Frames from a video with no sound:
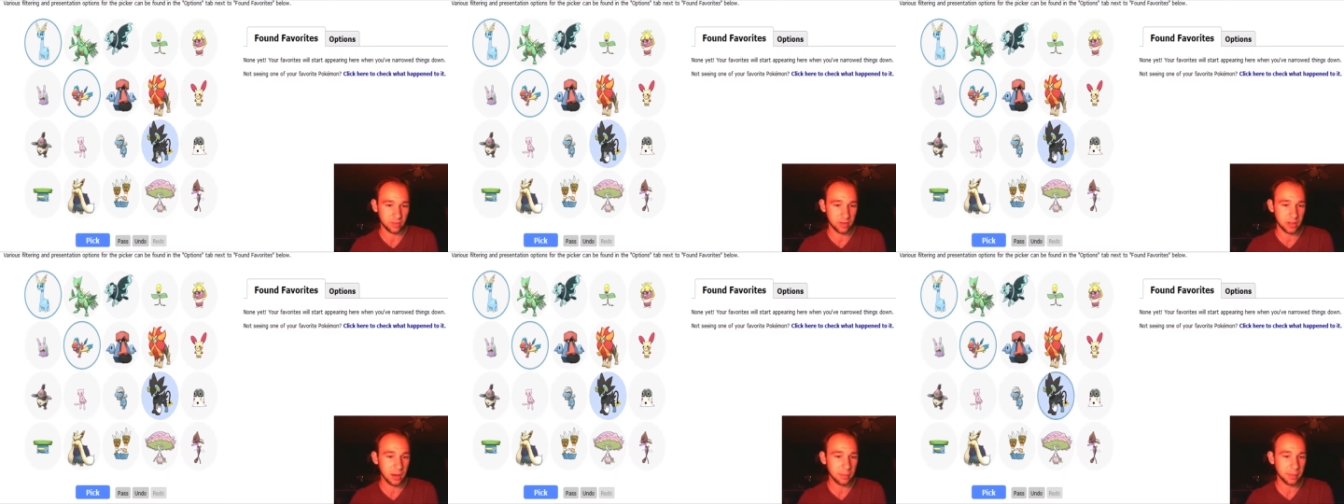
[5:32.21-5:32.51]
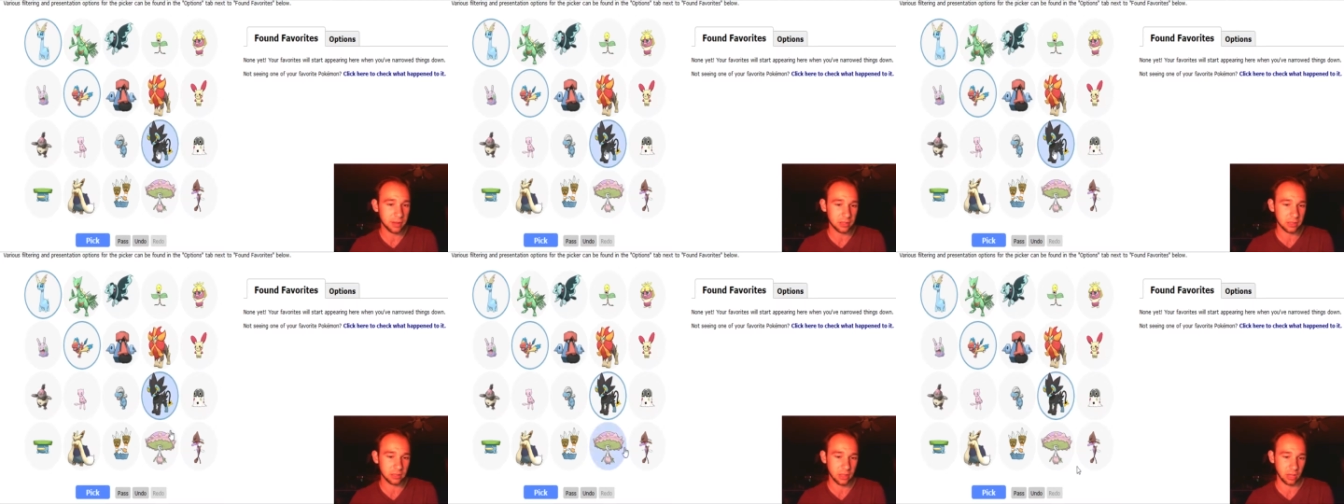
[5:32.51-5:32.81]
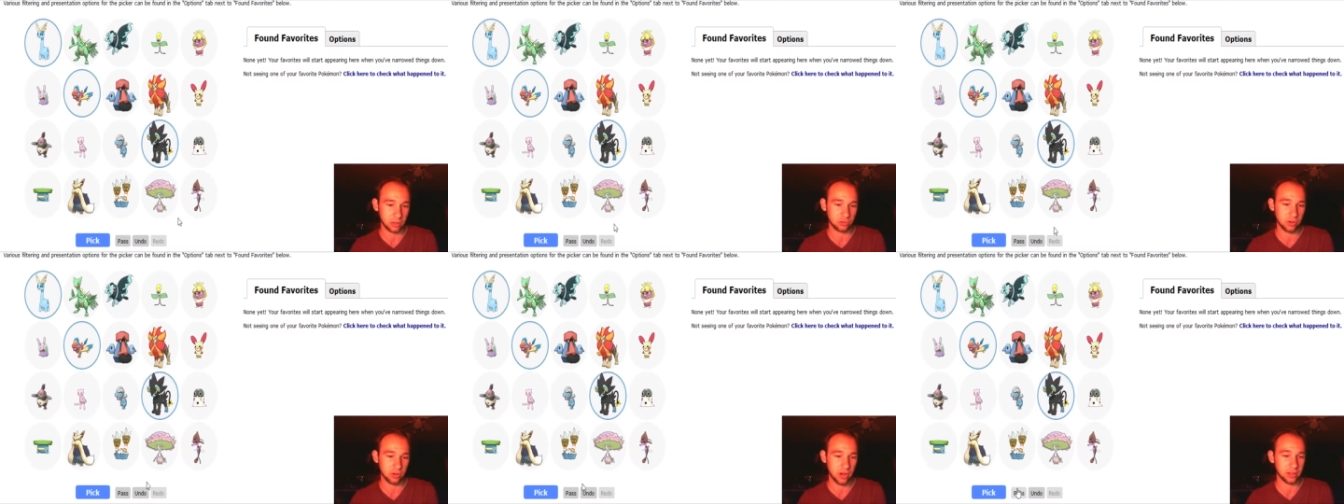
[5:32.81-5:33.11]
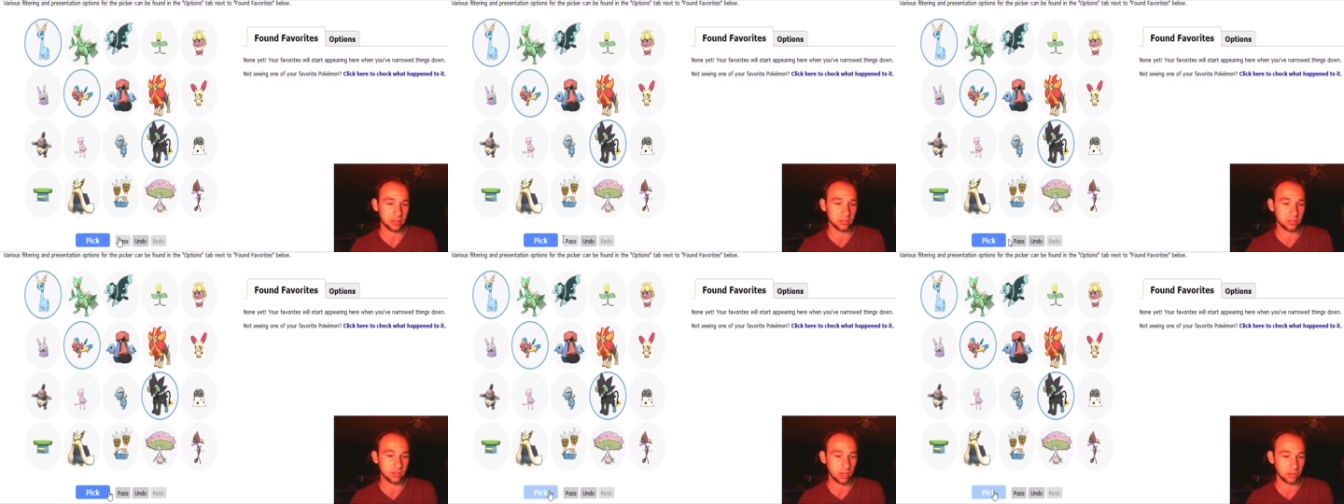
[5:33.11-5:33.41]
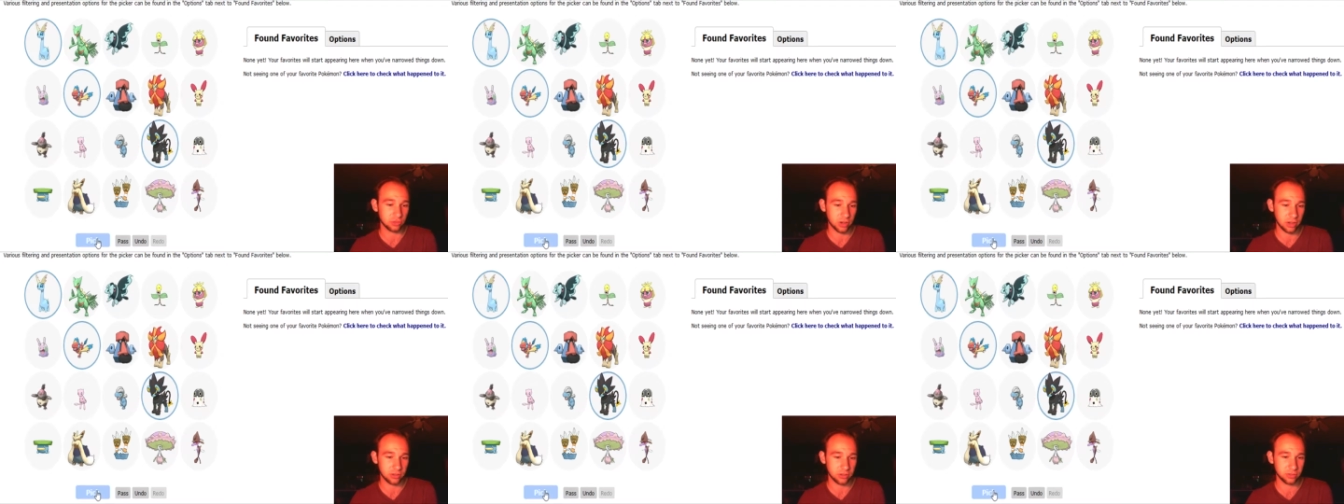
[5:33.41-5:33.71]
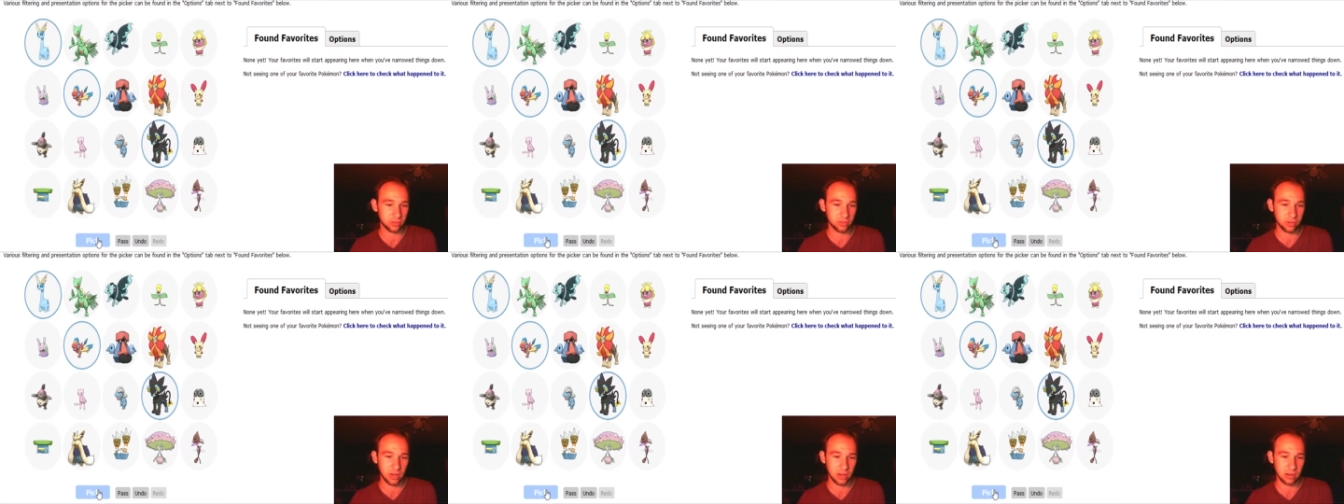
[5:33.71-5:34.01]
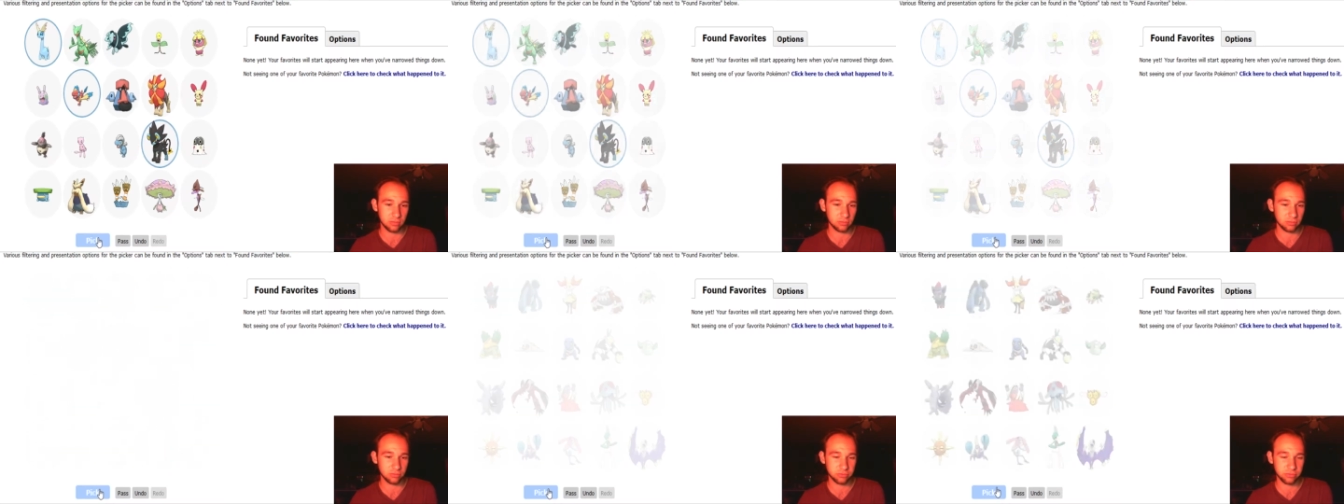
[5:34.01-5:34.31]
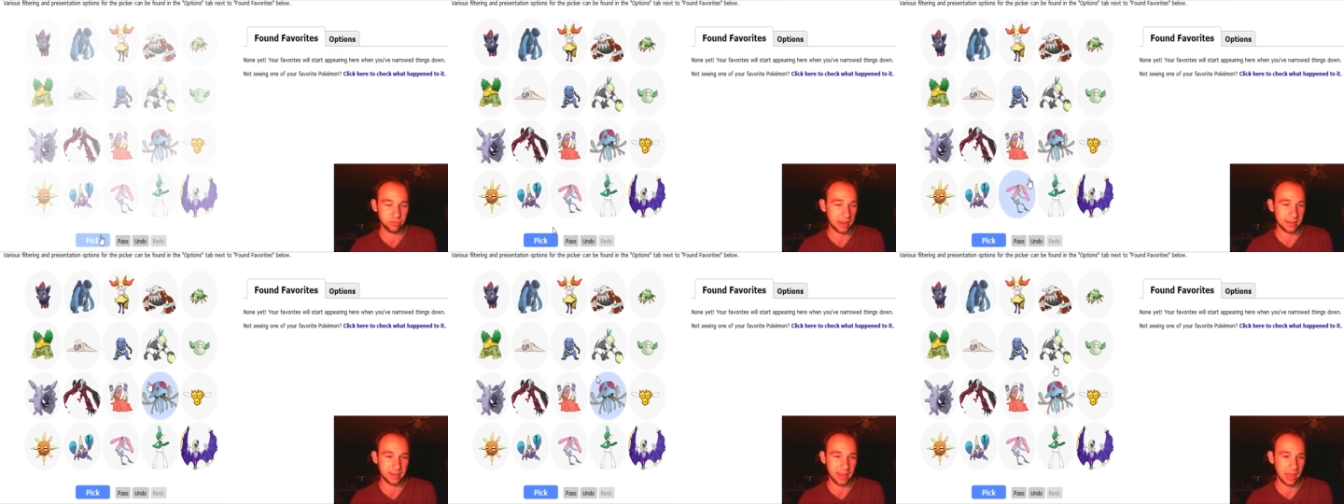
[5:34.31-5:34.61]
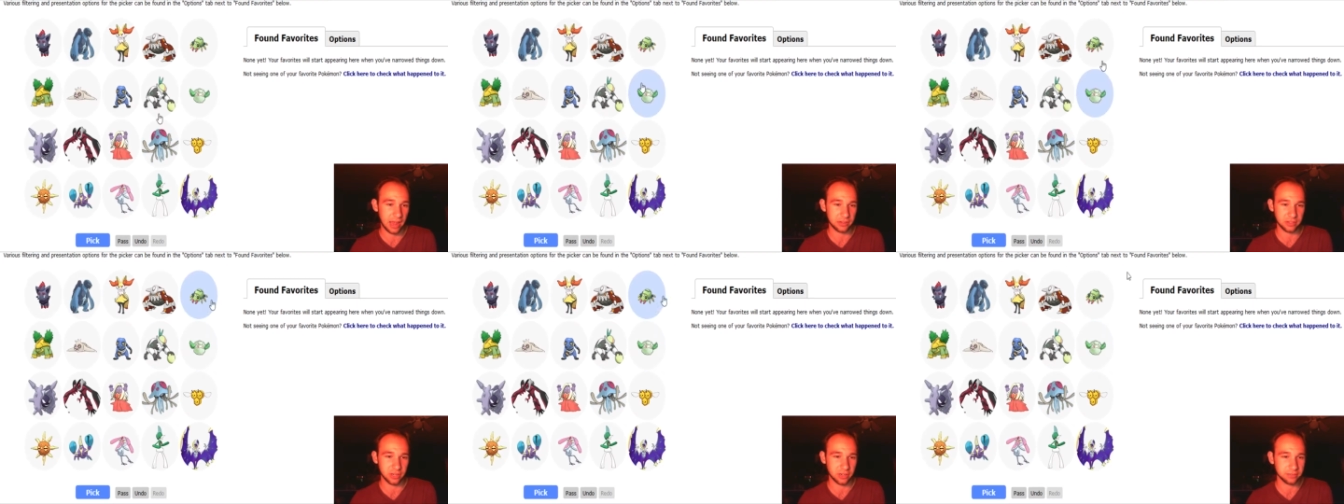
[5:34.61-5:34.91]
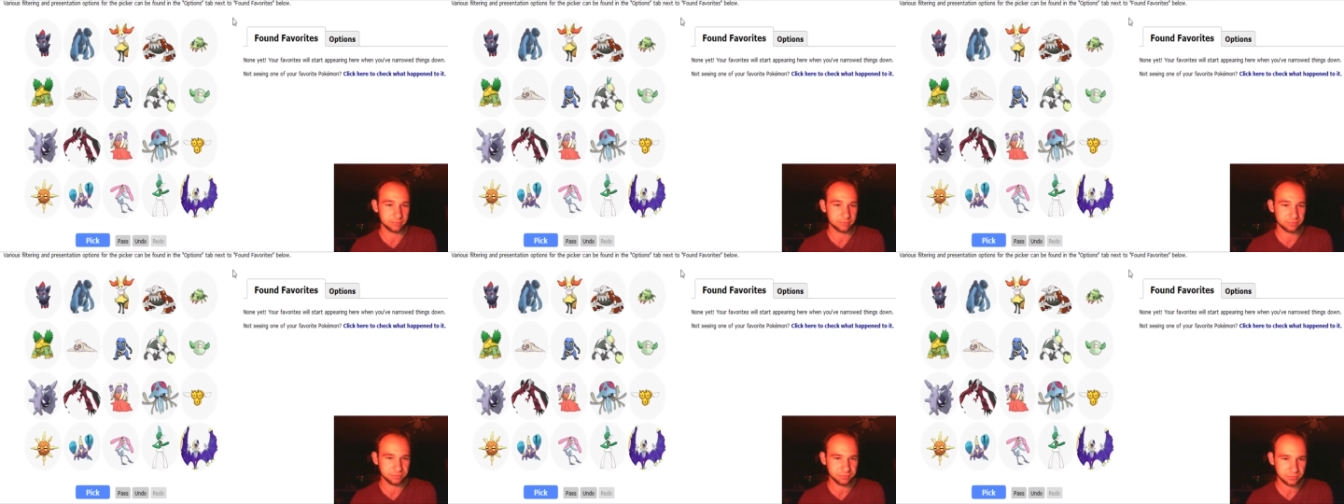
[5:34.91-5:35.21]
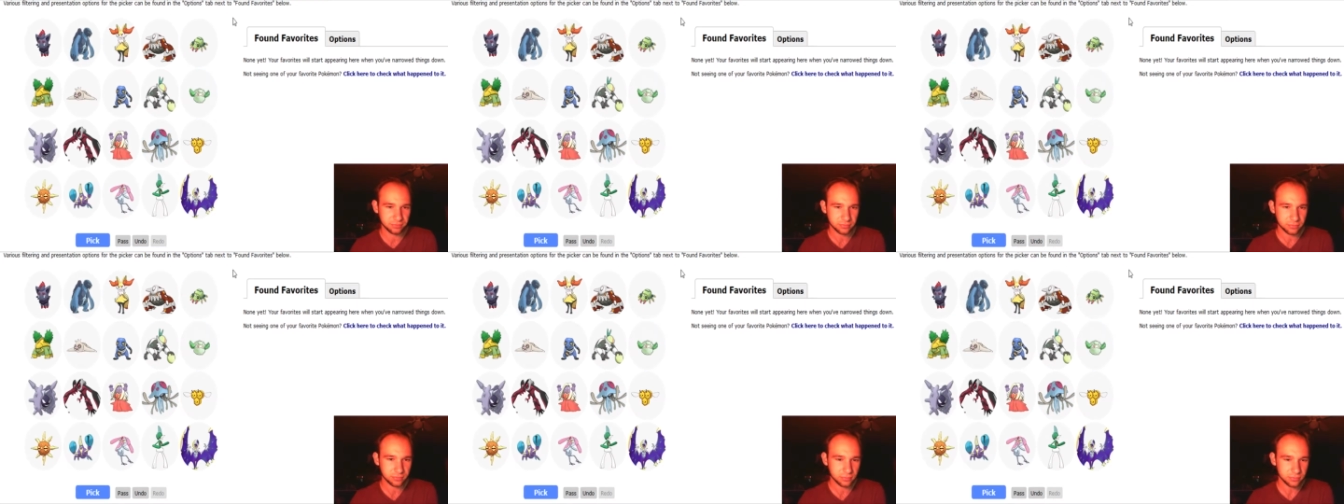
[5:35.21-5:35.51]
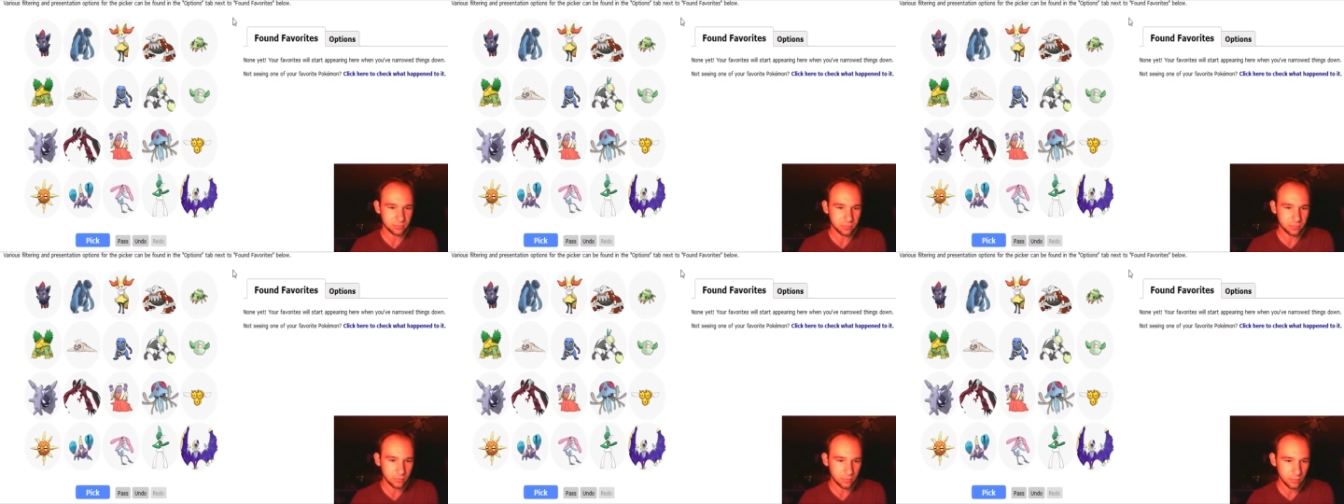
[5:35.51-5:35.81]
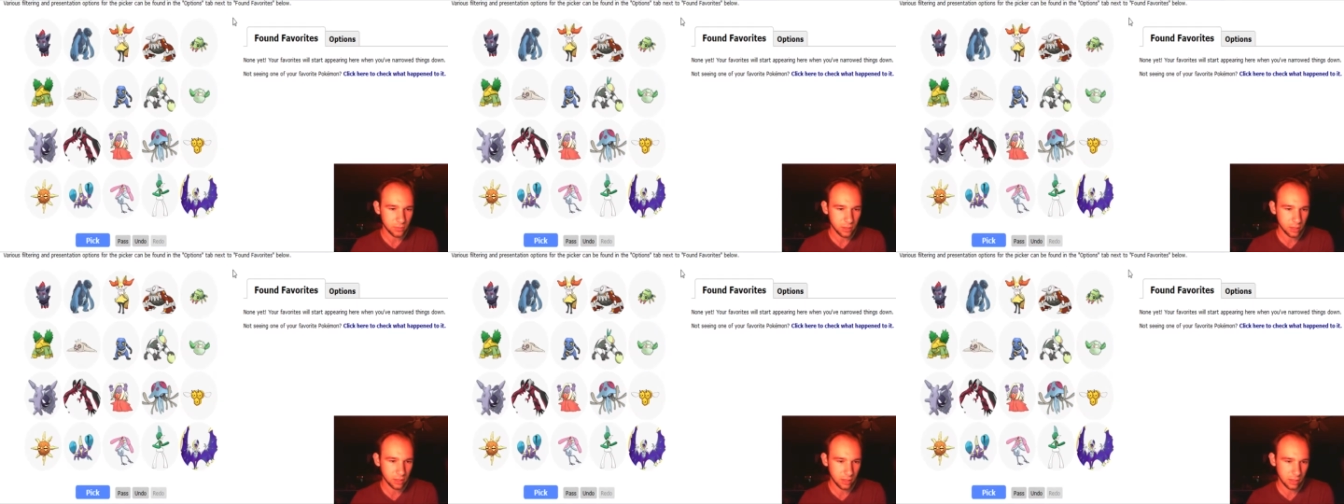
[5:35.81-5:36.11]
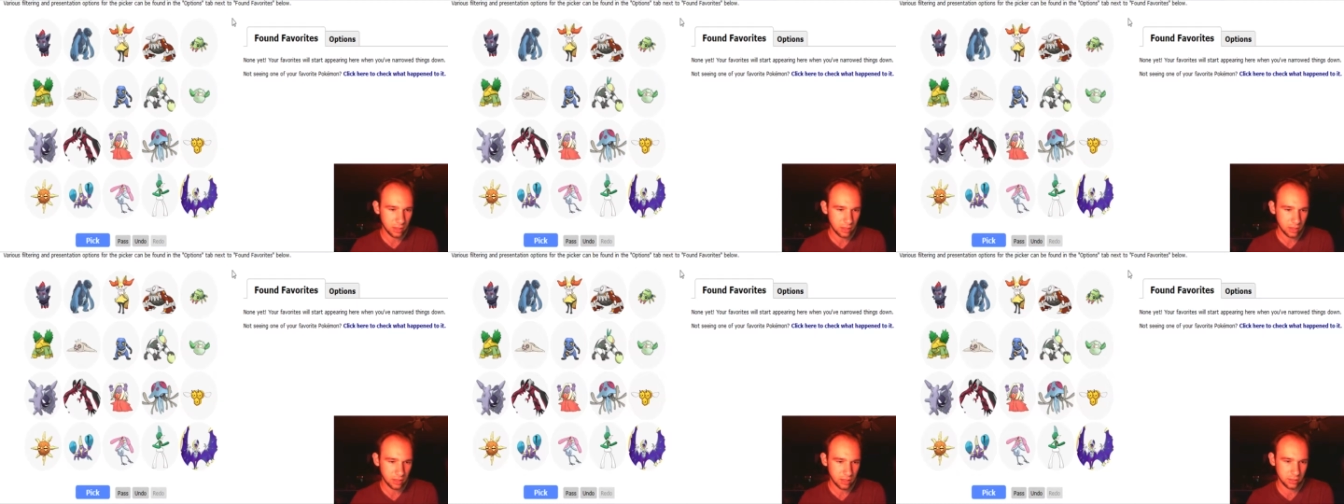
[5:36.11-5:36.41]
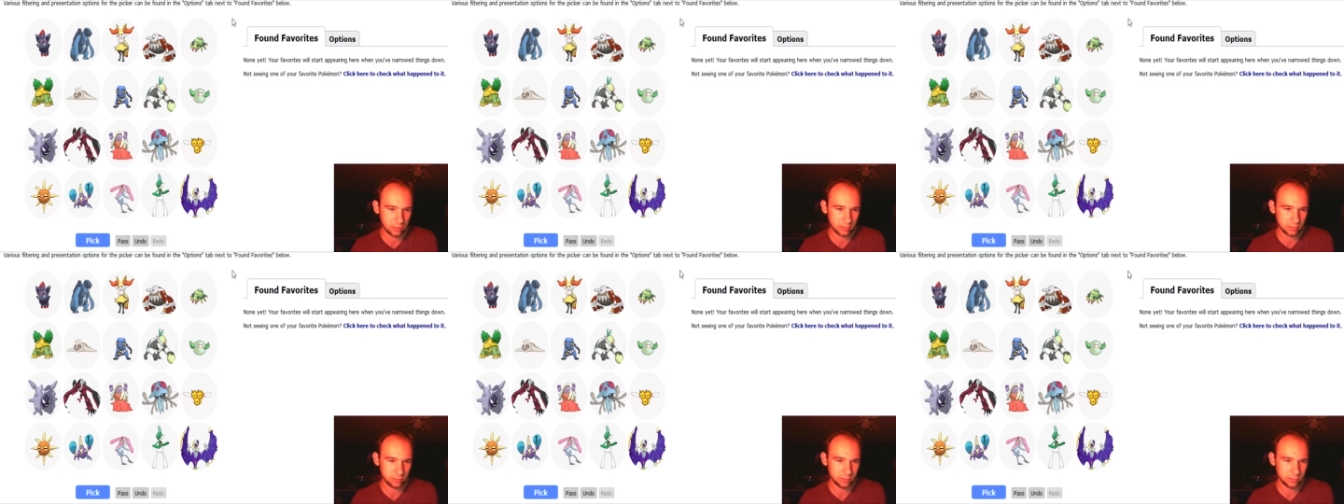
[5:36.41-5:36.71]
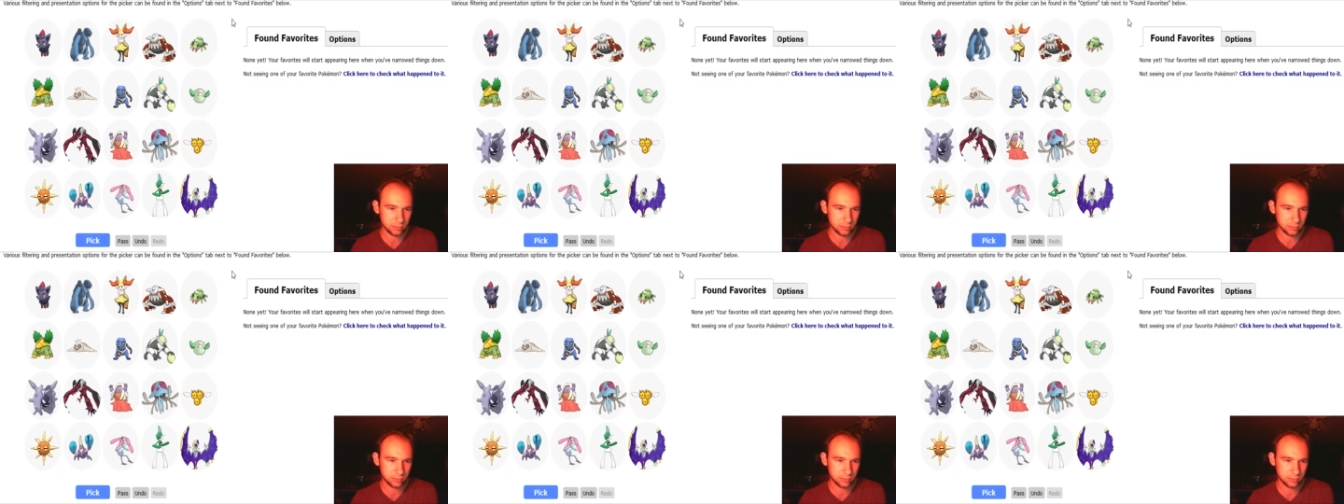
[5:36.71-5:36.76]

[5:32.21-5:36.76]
And I'll pick Luxray, because Luxray is fantastic. Um...